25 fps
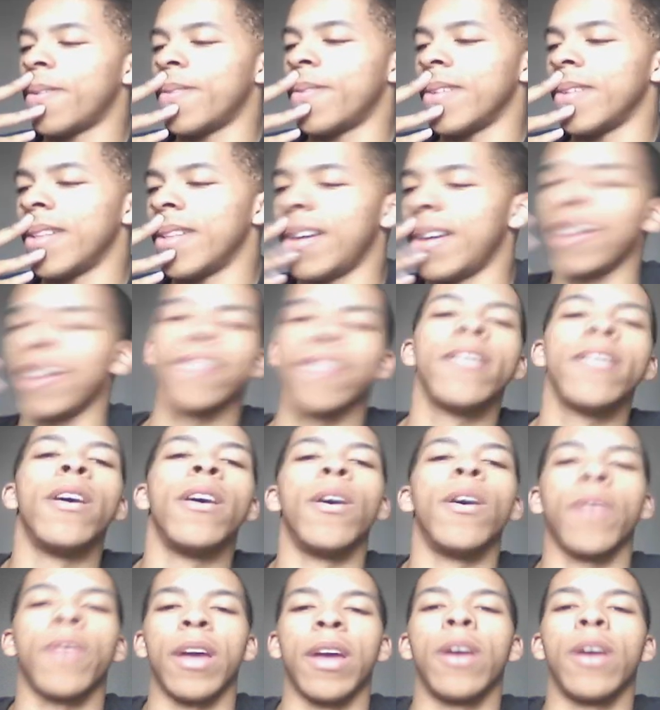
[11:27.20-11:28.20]
one last.
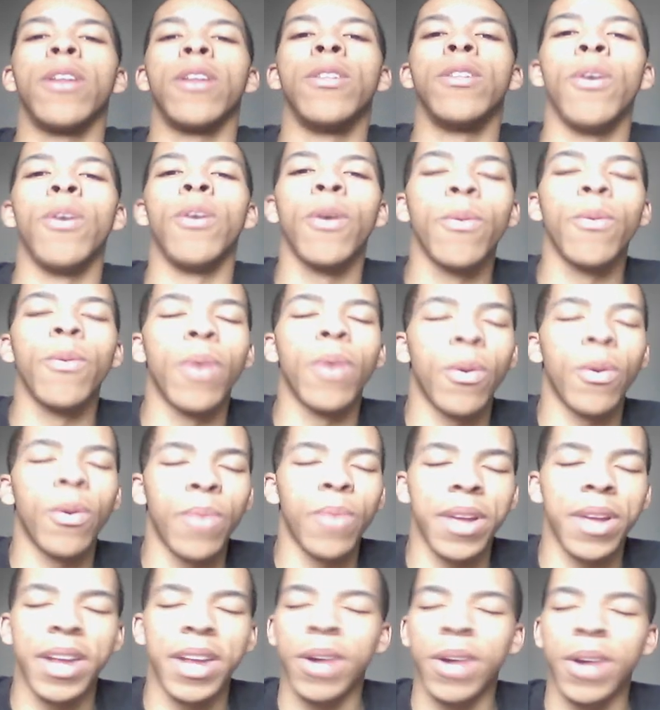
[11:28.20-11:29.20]
Okay, knowing what
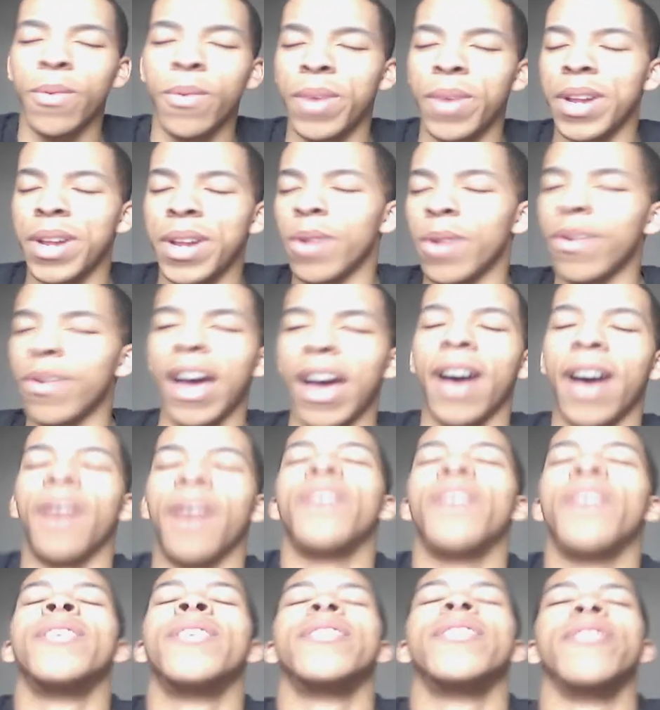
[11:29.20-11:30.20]
we know
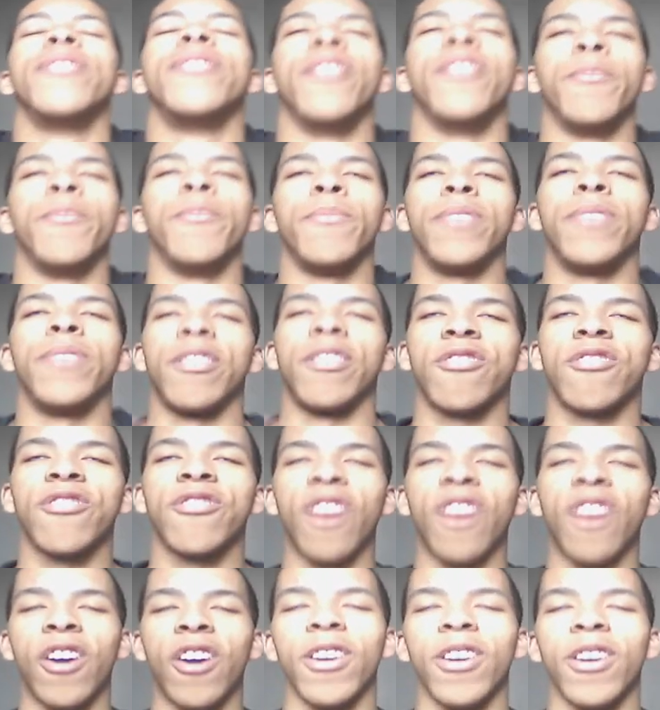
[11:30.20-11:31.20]
now, the
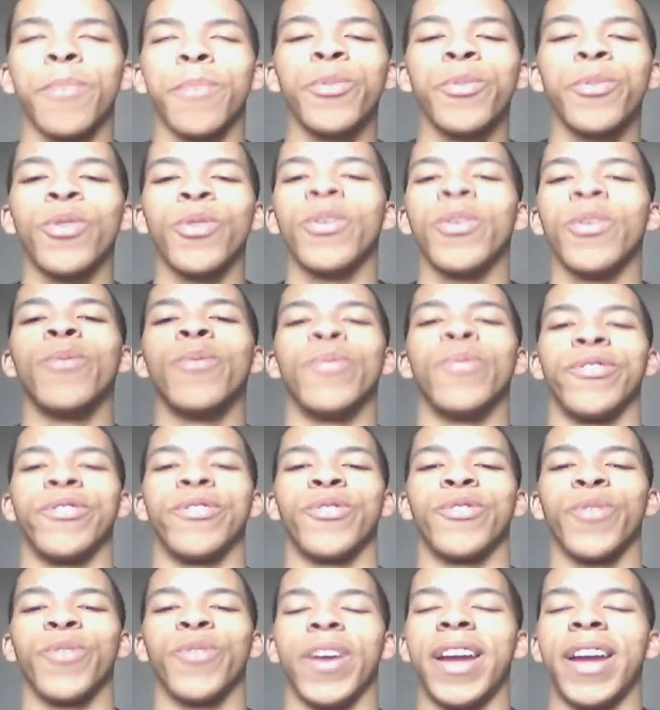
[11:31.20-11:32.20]
startup to it was
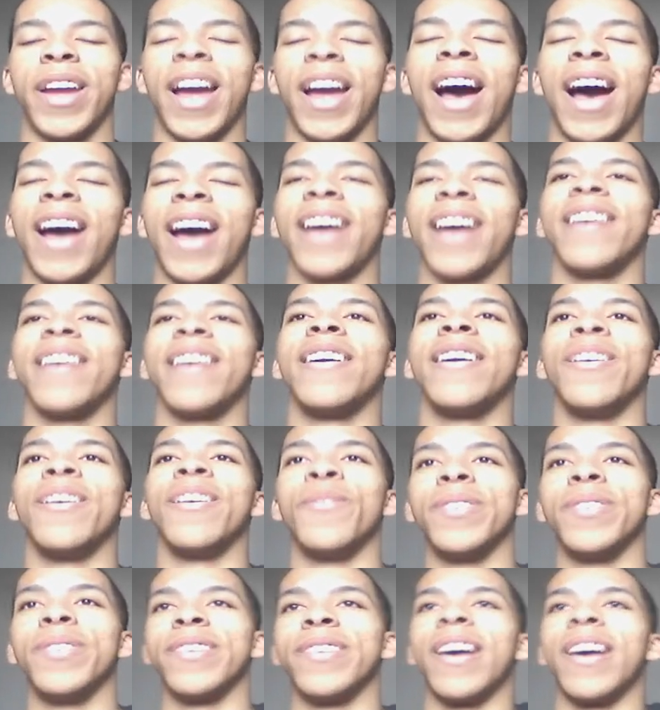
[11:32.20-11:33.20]
great. I
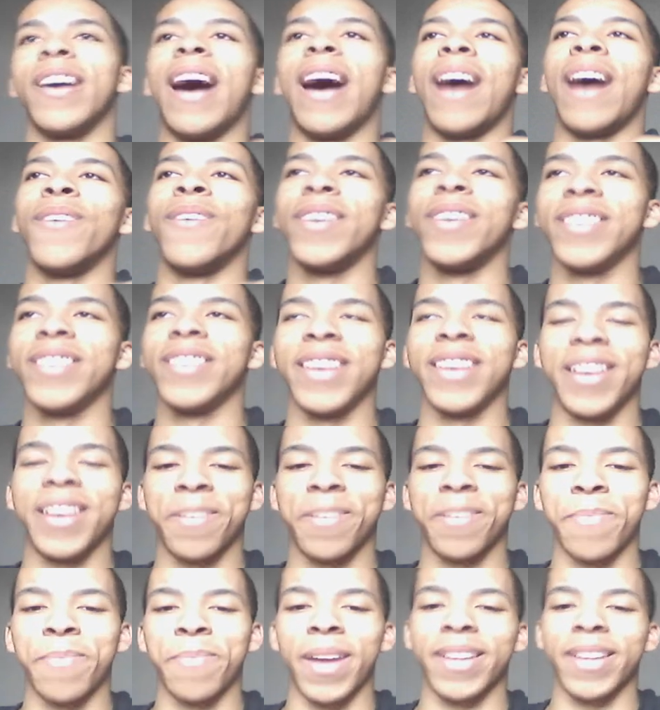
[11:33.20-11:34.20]
wasn't
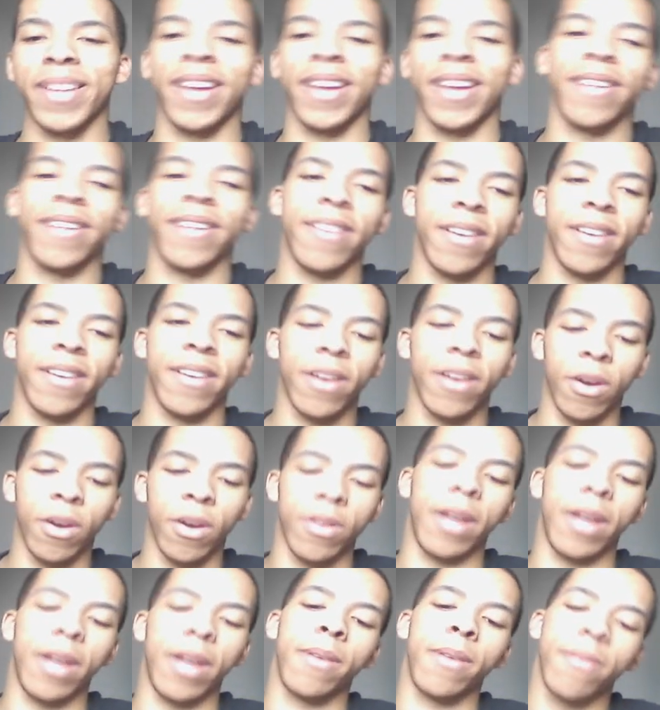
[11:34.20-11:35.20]
expecting it to go
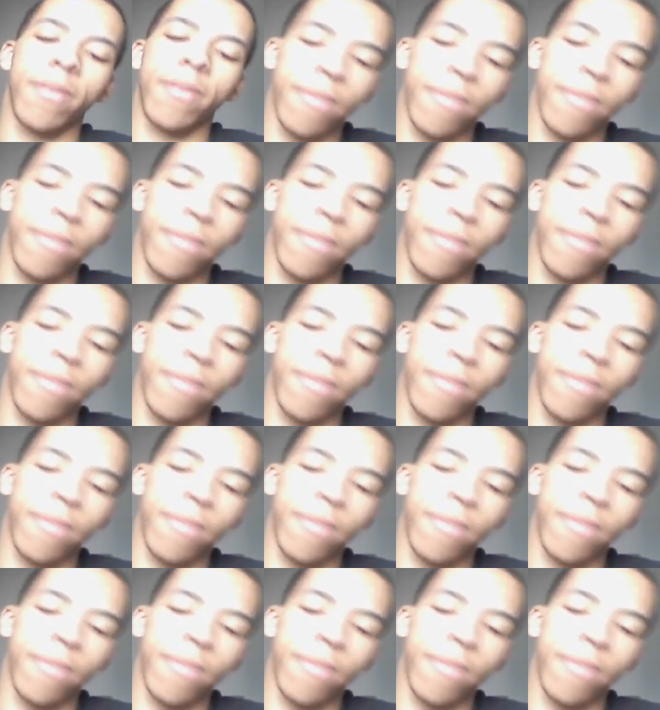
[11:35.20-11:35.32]
like